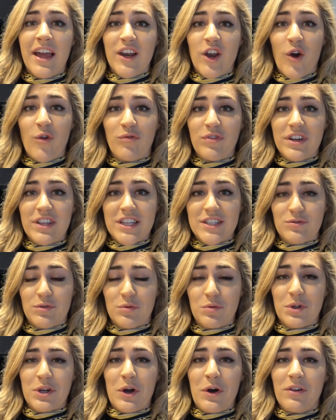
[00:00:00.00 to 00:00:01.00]
and hopefully this one
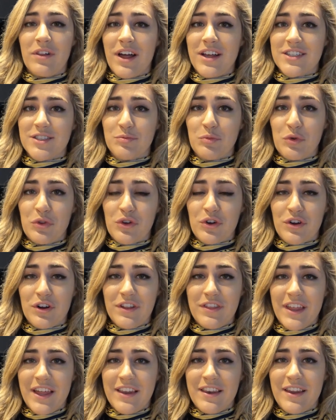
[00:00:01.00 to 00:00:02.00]
will go a lot smoother
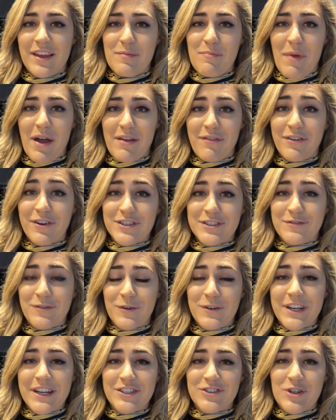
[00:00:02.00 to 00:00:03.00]
than my first
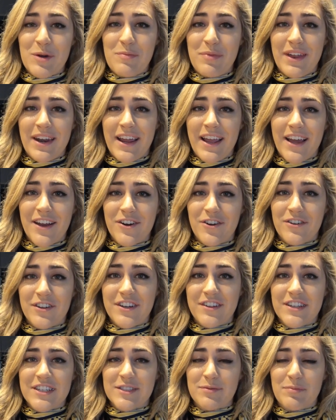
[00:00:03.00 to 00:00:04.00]
4-day trip that I had
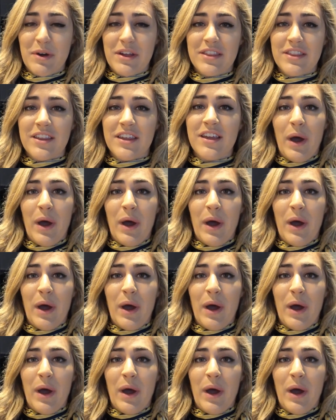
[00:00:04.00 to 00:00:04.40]
earlier this month.